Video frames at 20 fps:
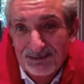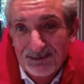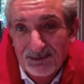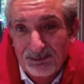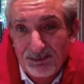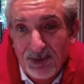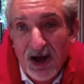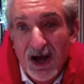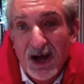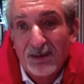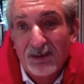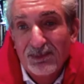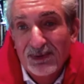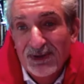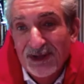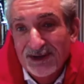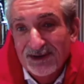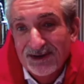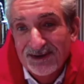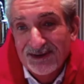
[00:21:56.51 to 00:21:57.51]

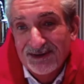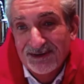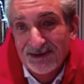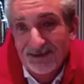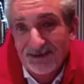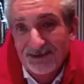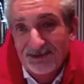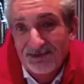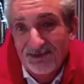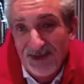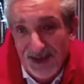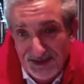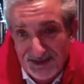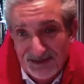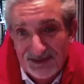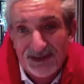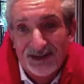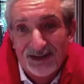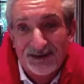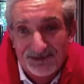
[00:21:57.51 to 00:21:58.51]
public
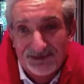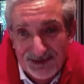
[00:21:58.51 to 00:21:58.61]
facing of